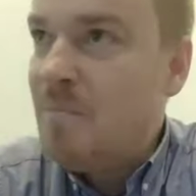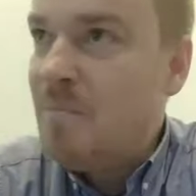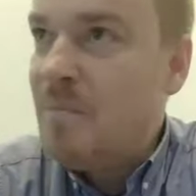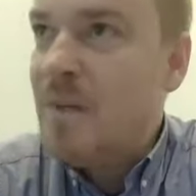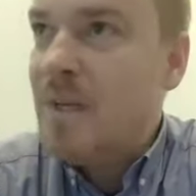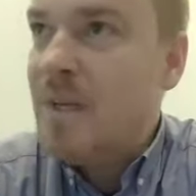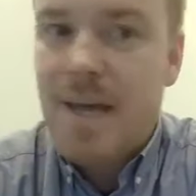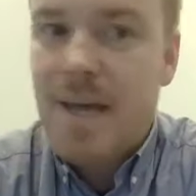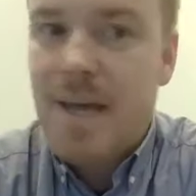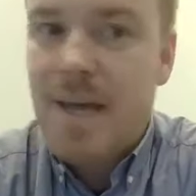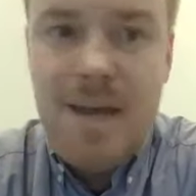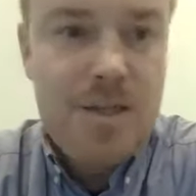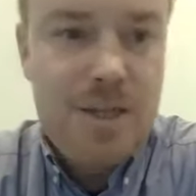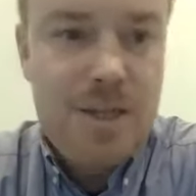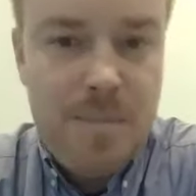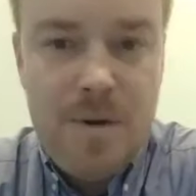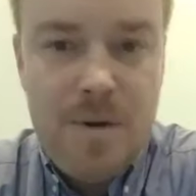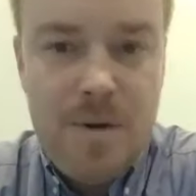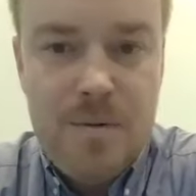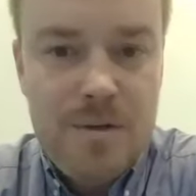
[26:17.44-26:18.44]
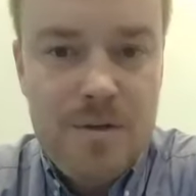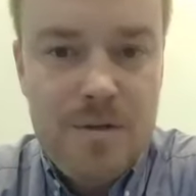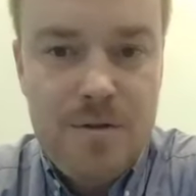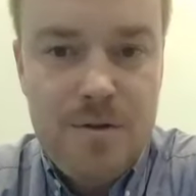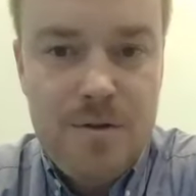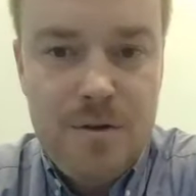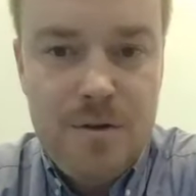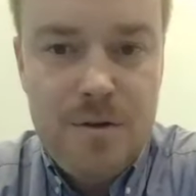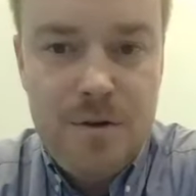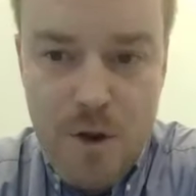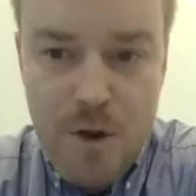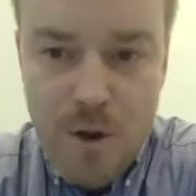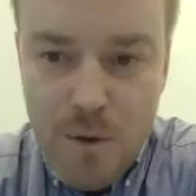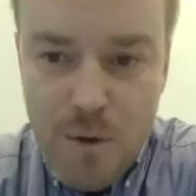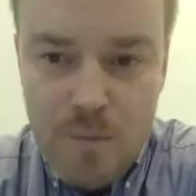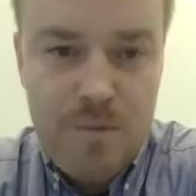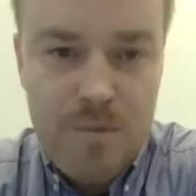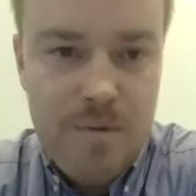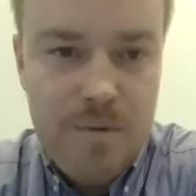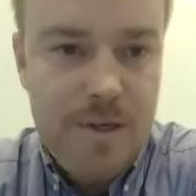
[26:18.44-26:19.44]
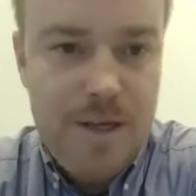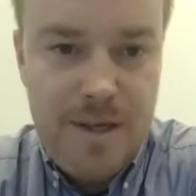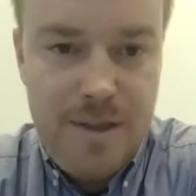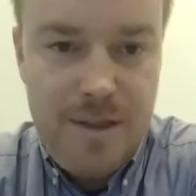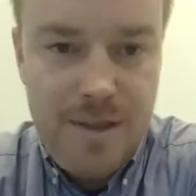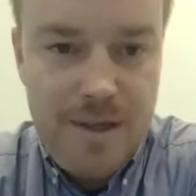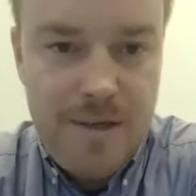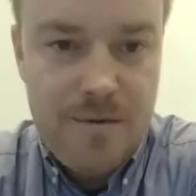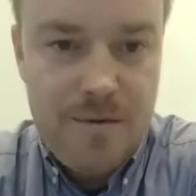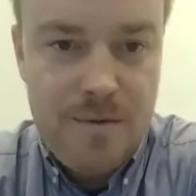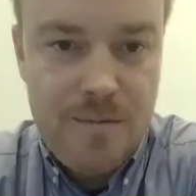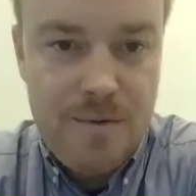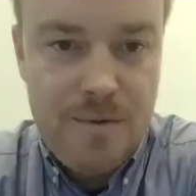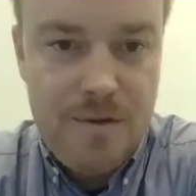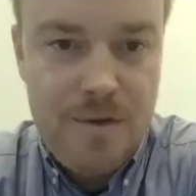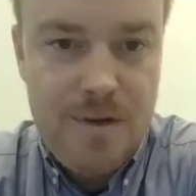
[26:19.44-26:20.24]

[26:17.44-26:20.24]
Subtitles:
yeah, ship owners know, yeah, they do,